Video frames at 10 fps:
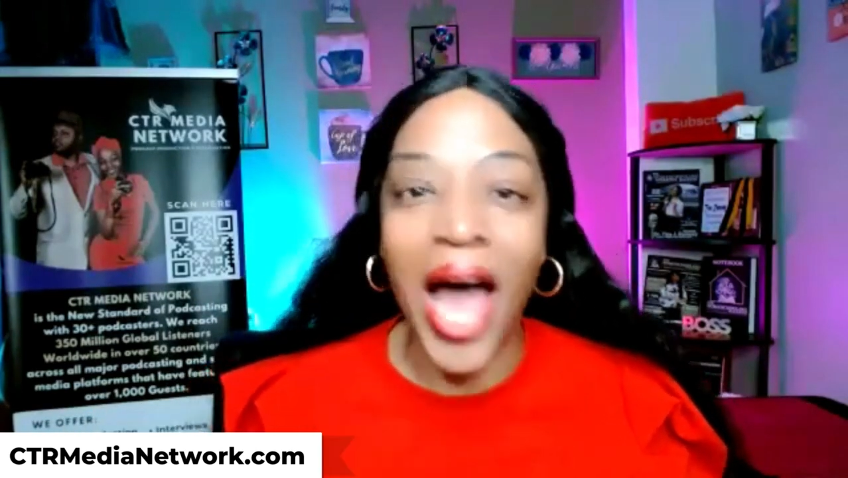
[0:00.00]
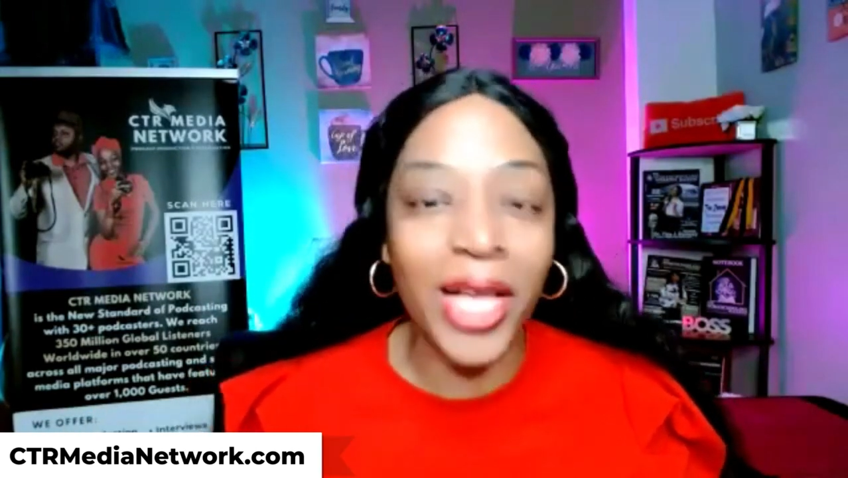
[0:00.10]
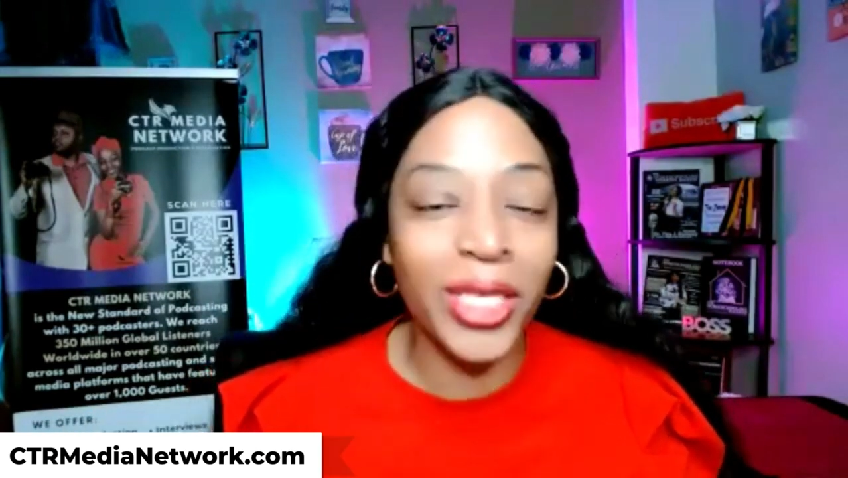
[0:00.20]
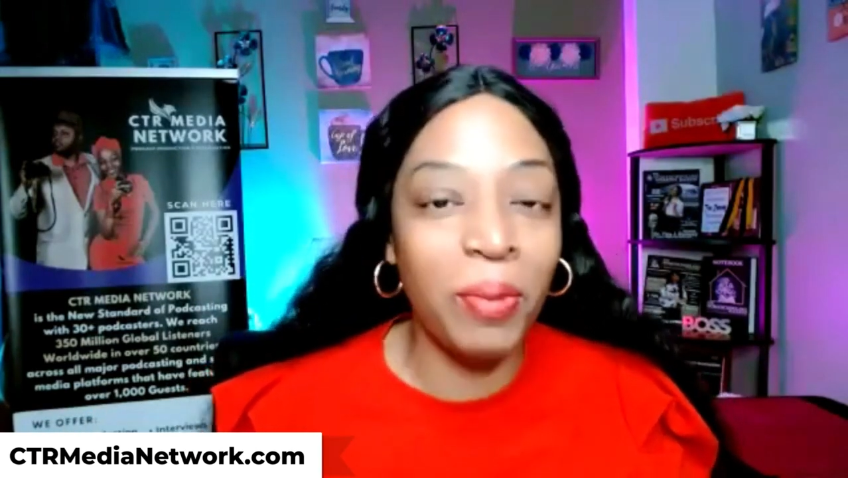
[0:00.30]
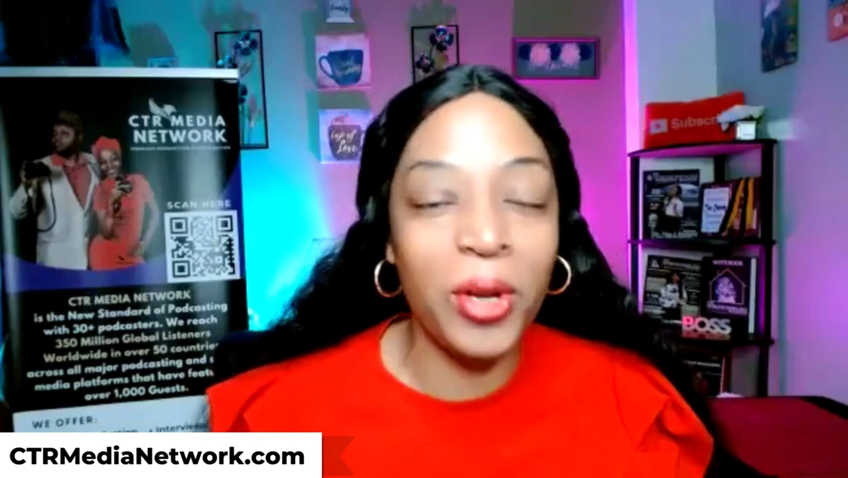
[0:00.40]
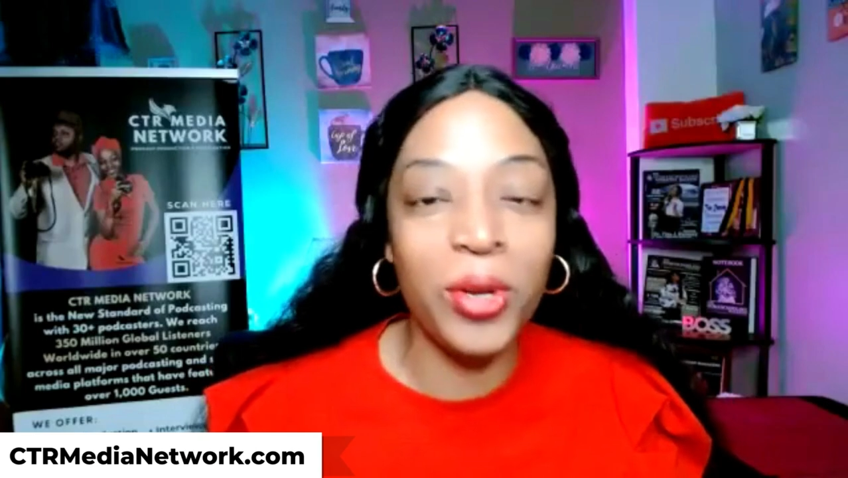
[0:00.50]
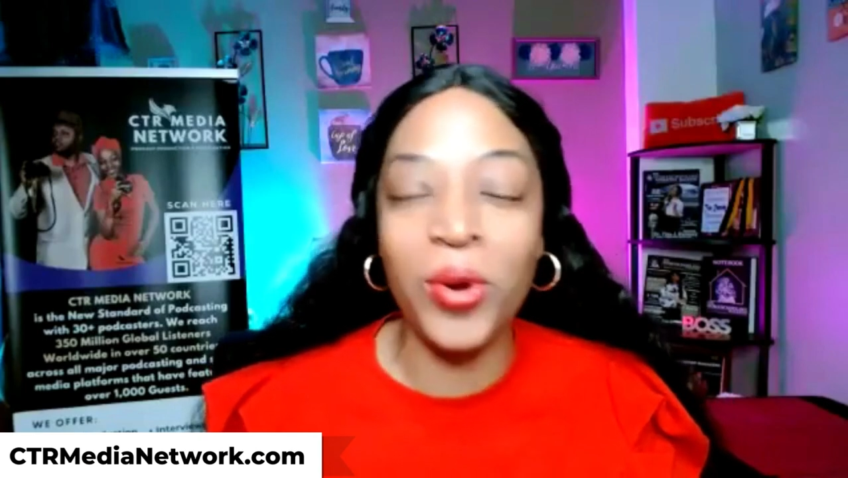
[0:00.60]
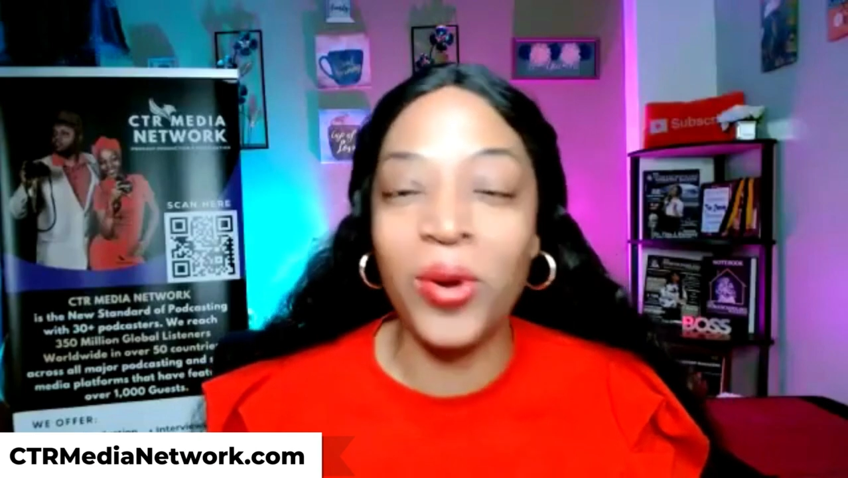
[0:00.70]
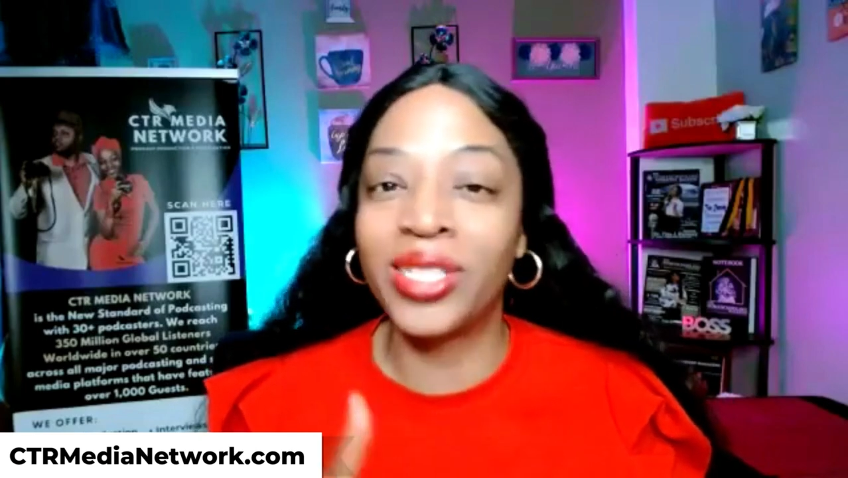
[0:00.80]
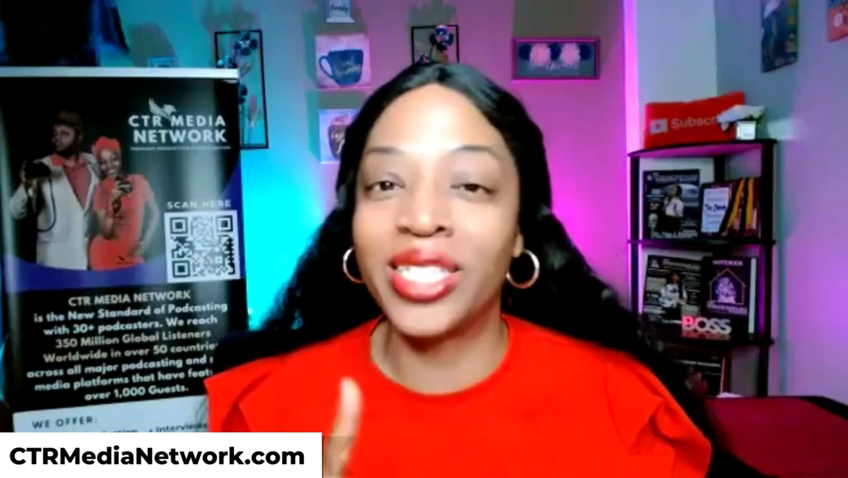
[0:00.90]

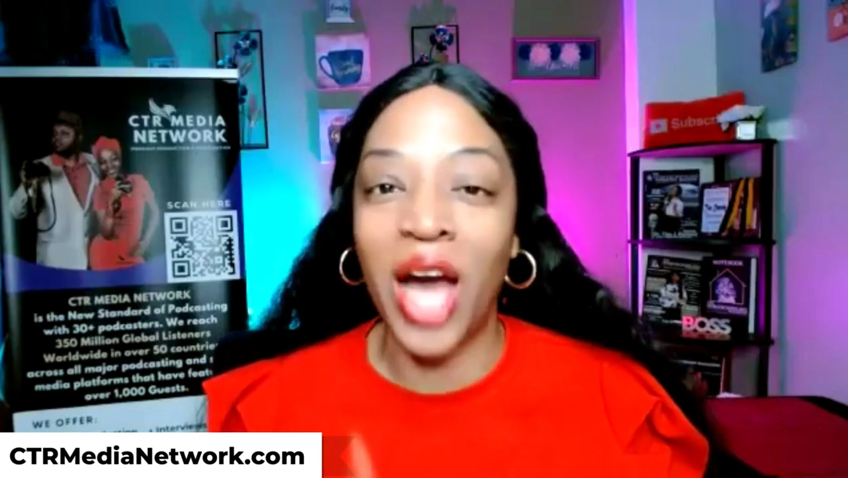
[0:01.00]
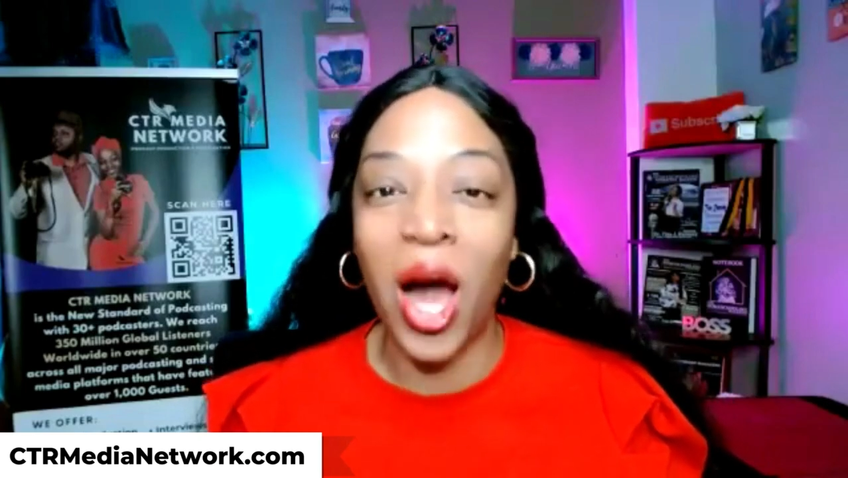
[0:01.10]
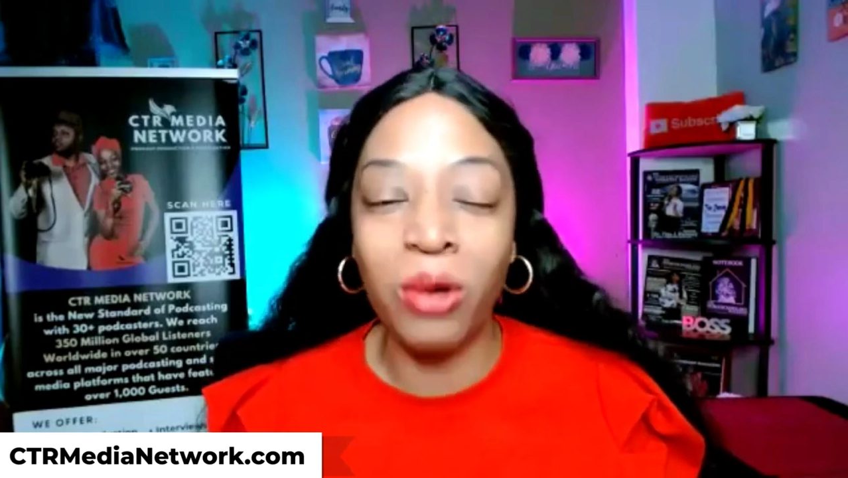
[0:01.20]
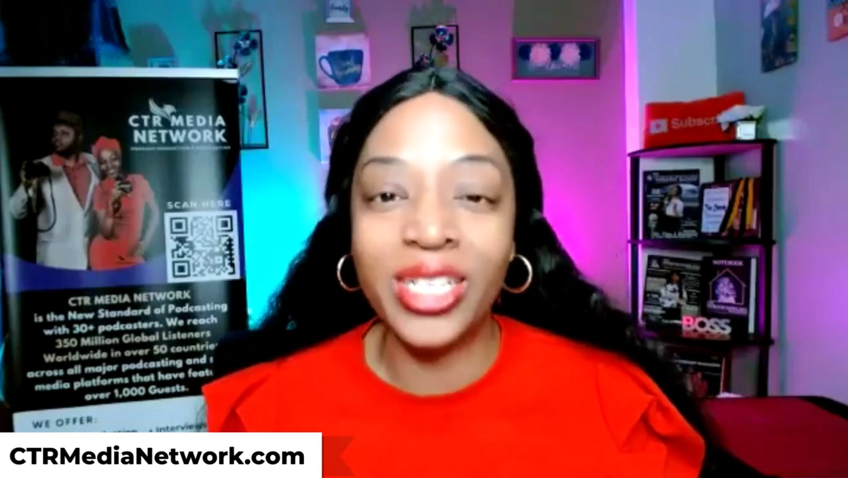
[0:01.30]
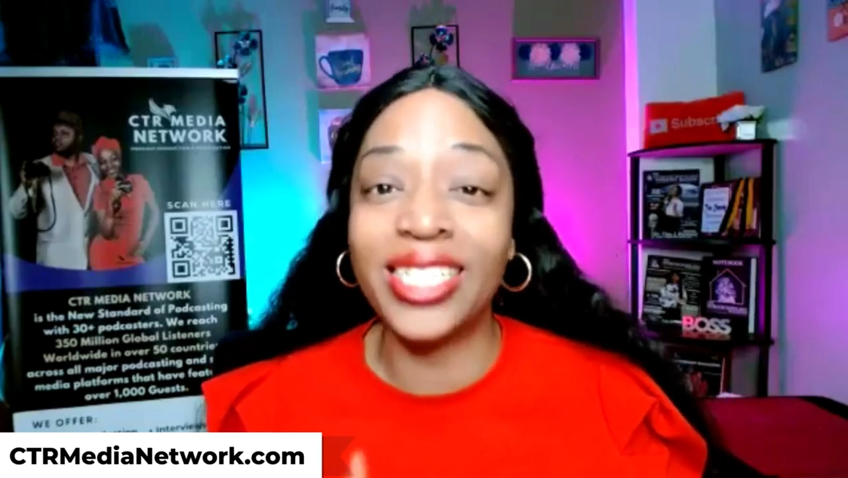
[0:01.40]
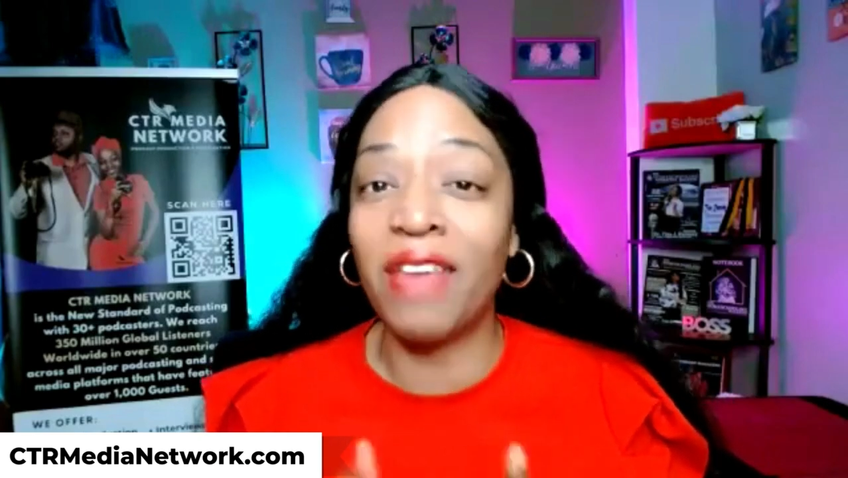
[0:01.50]
entrepreneurs, coaches,